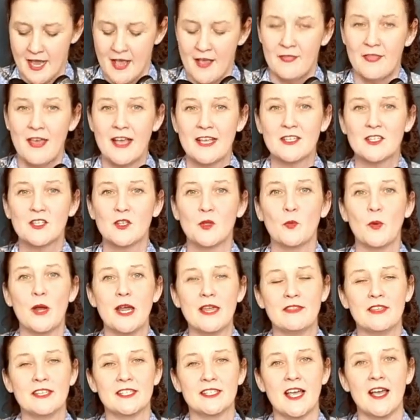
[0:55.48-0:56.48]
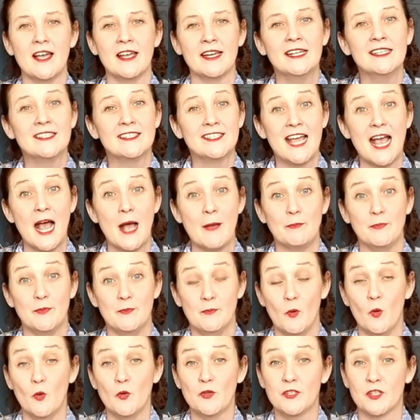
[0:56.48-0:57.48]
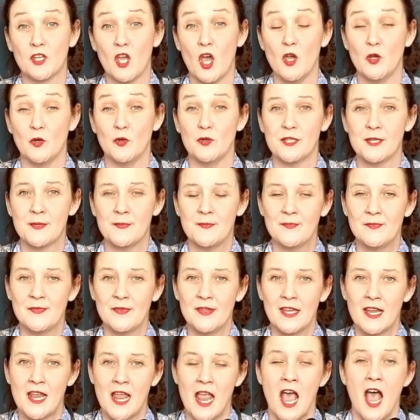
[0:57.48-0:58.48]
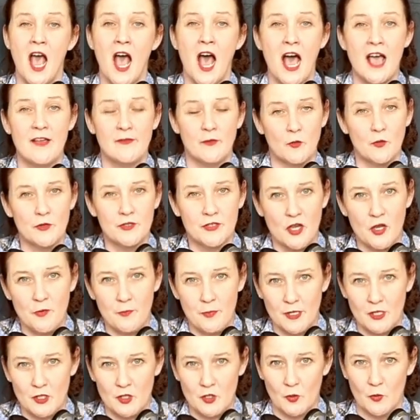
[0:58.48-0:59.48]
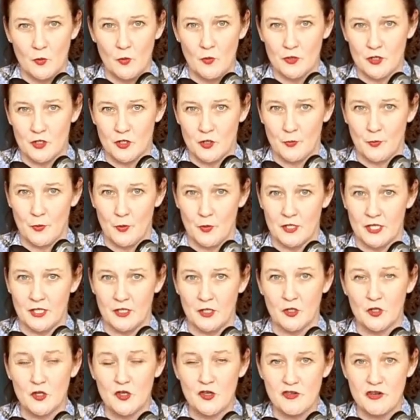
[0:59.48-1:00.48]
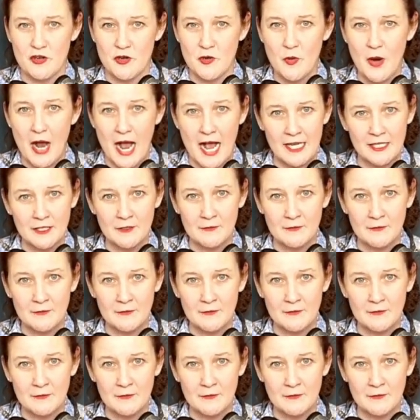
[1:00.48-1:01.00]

That's the way that I tap Morse code. I've also been taught to put in a true and